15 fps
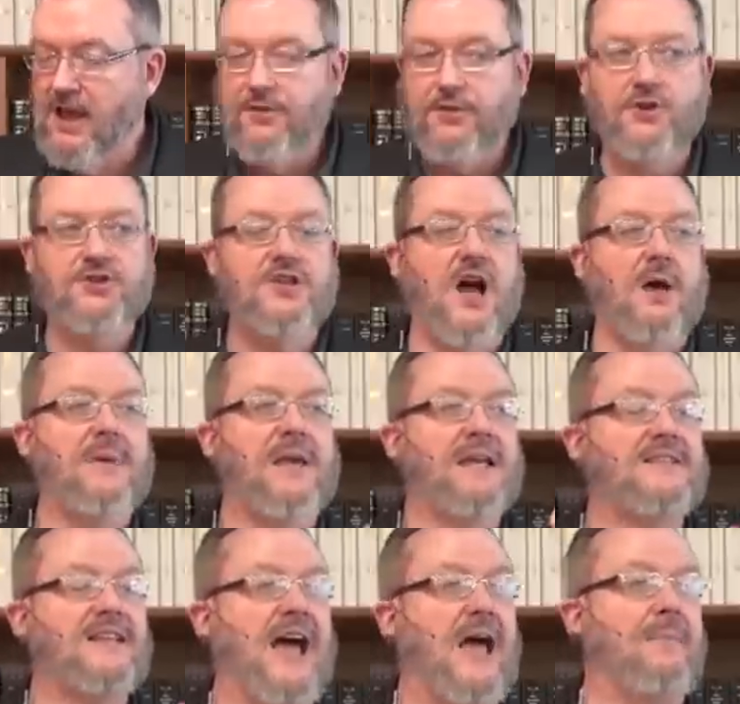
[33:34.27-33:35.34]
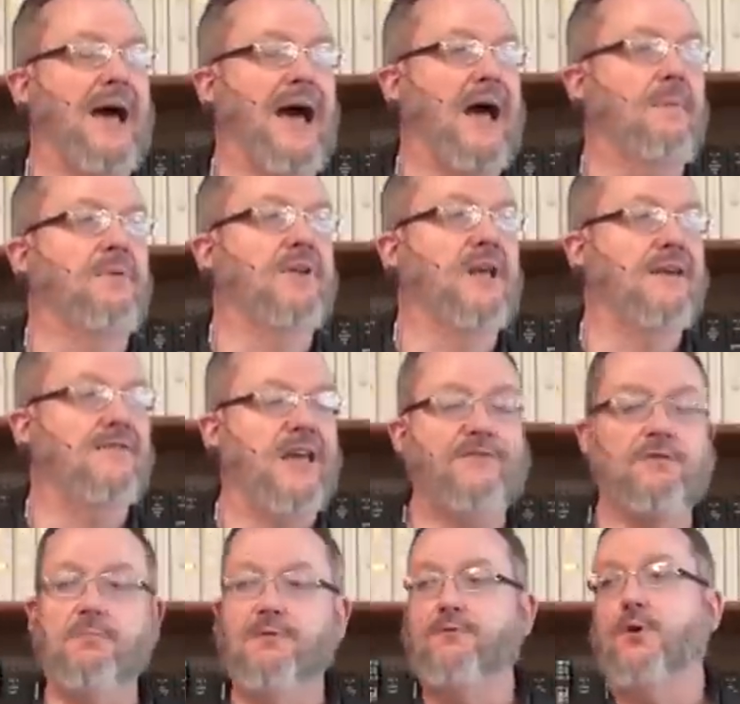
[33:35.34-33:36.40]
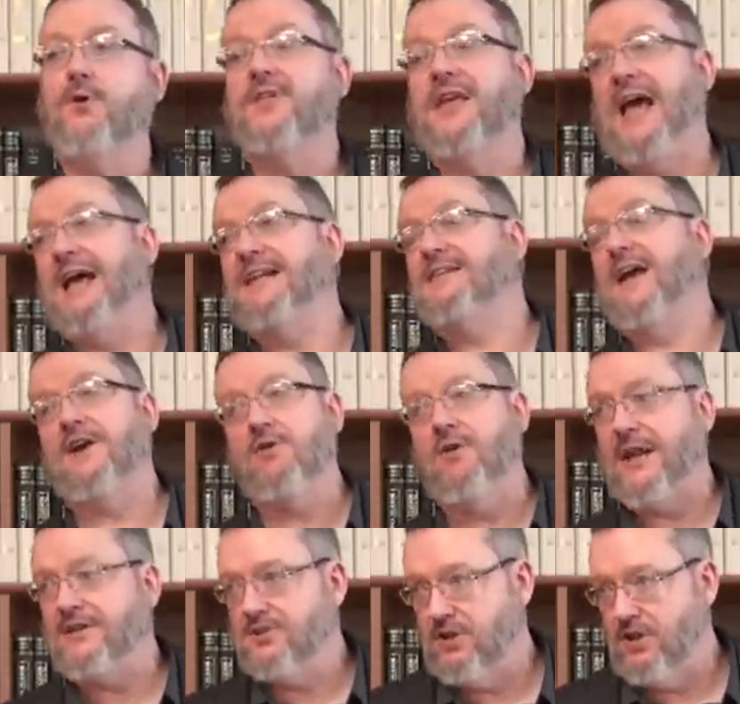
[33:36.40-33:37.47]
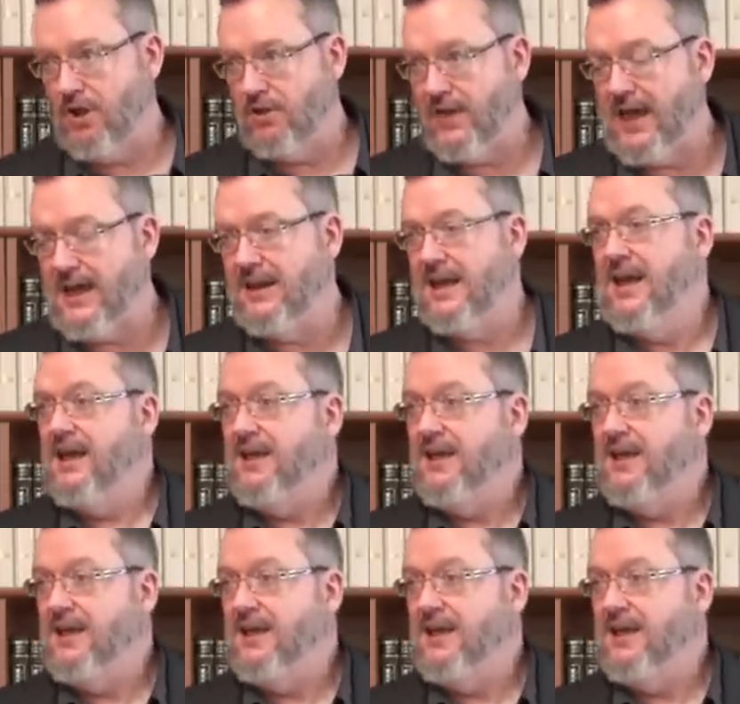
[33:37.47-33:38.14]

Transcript: there's coming a time, I believe, even before the Antichrist and all that,